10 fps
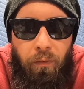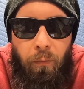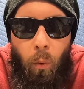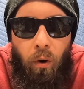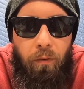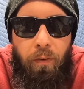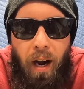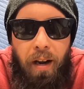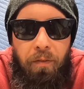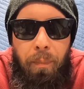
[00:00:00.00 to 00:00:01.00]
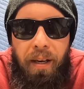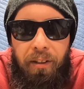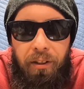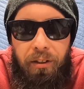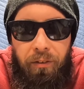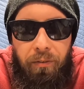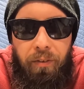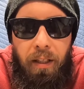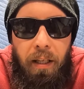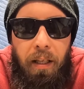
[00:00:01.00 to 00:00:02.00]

4 or 5 pairs of